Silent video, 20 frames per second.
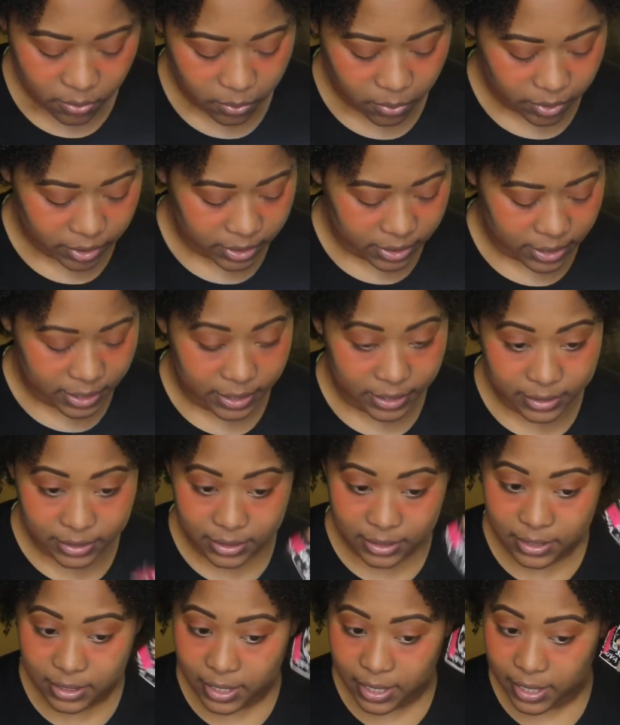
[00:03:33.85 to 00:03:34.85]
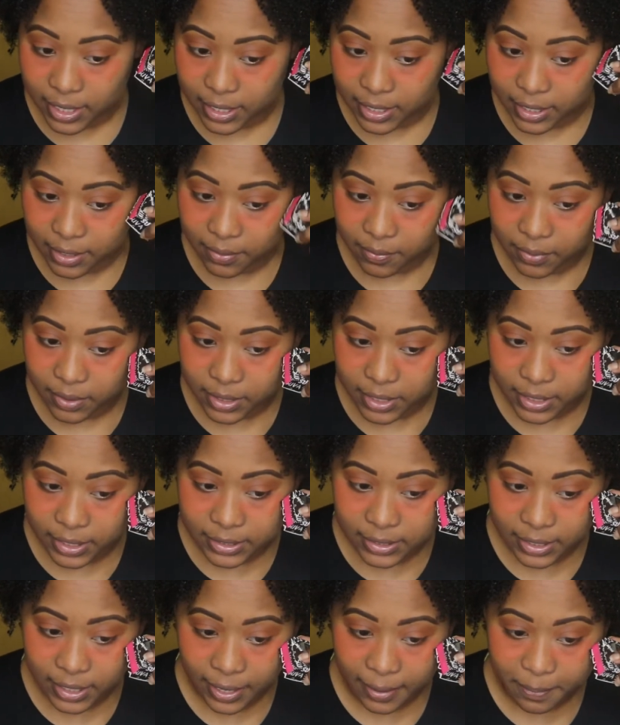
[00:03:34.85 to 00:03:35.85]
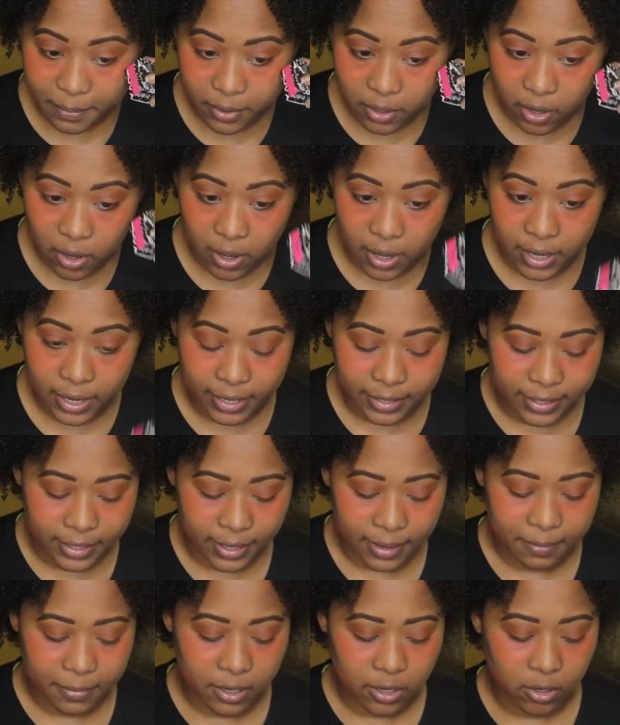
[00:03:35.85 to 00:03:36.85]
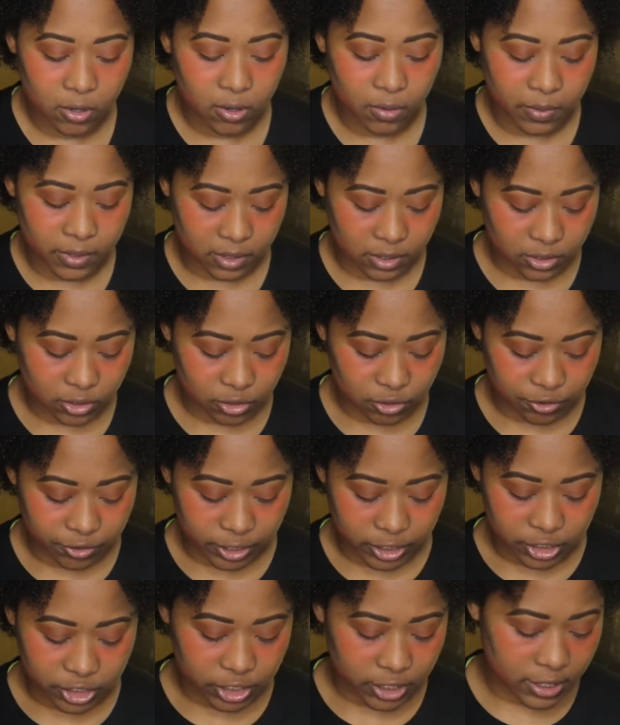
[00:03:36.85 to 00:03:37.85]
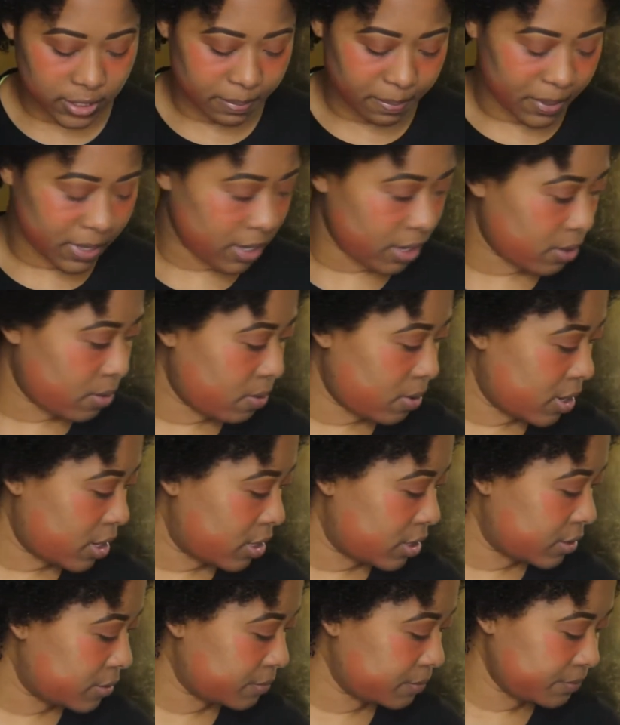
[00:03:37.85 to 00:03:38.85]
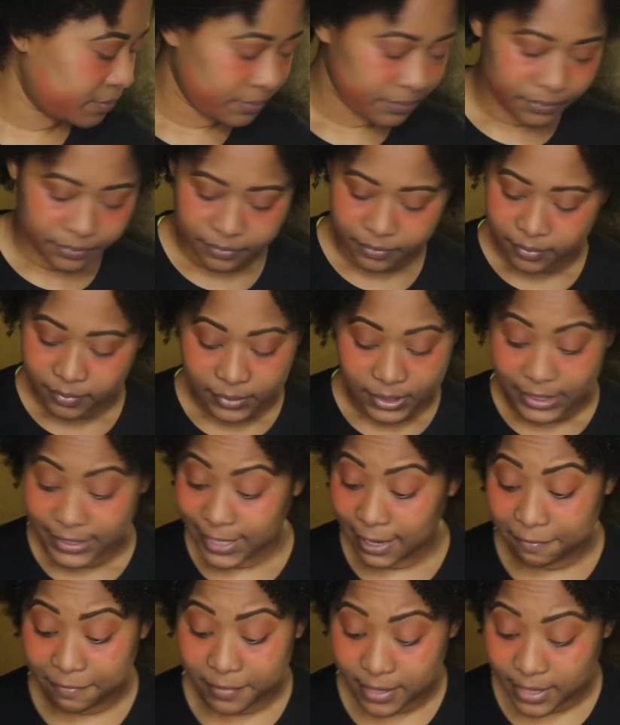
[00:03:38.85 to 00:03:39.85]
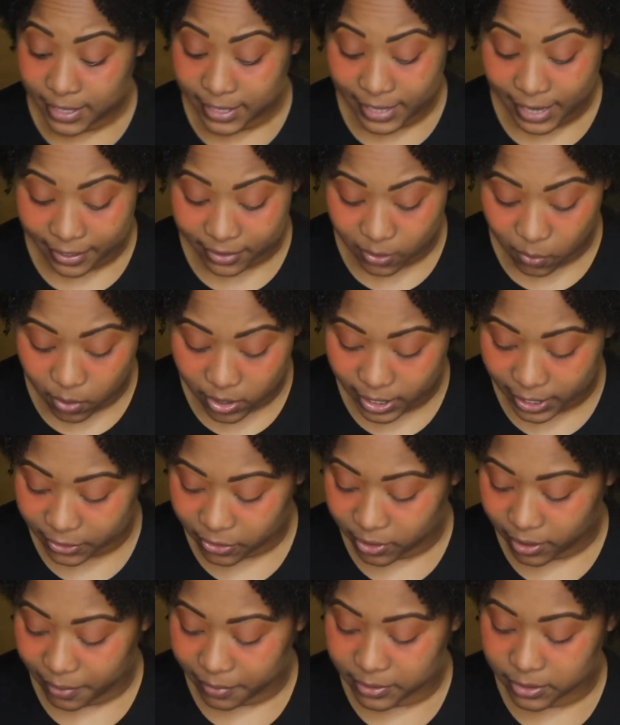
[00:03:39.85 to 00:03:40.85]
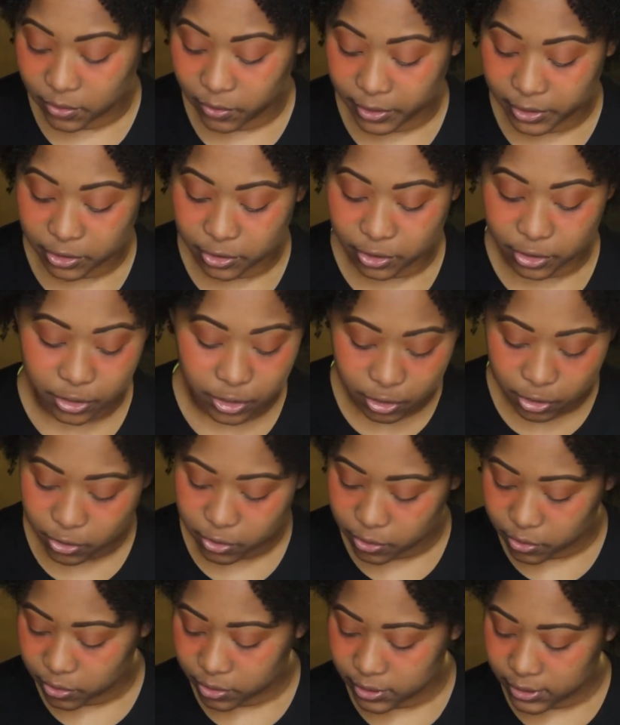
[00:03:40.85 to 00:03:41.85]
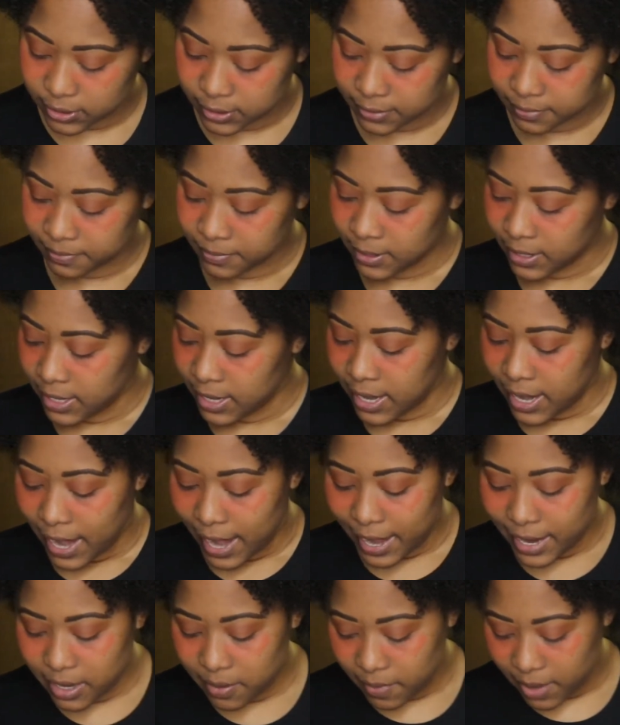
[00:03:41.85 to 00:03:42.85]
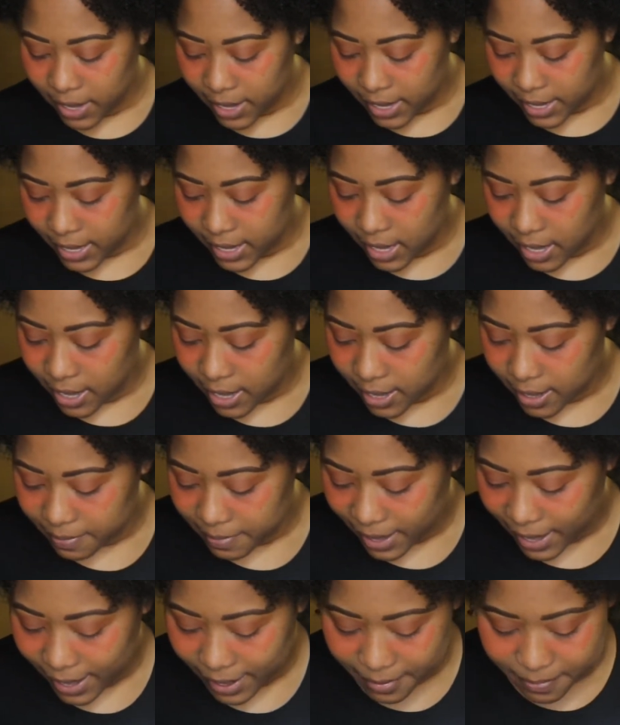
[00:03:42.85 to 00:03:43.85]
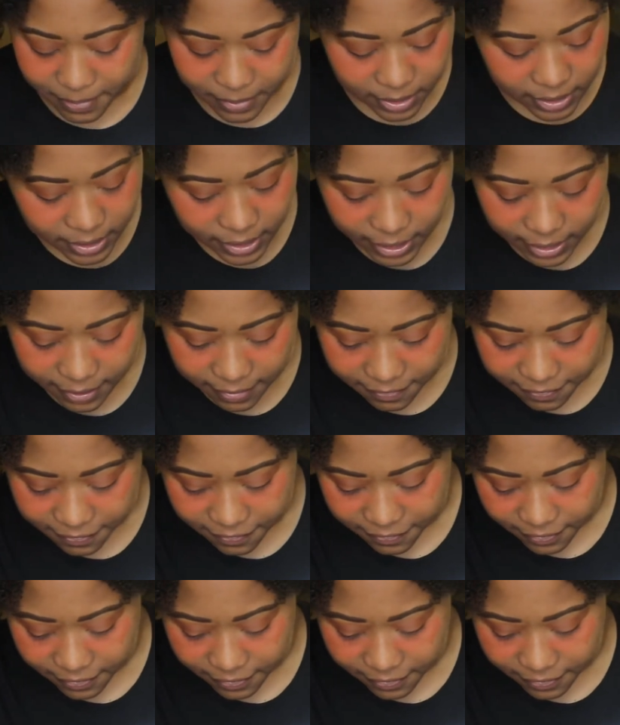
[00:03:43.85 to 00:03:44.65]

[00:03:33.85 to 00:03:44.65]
with this that I put on. I think I'm going to go with Scrunchie, the pink one. Definitely not the one I thought I was going to use. Anyway, I believe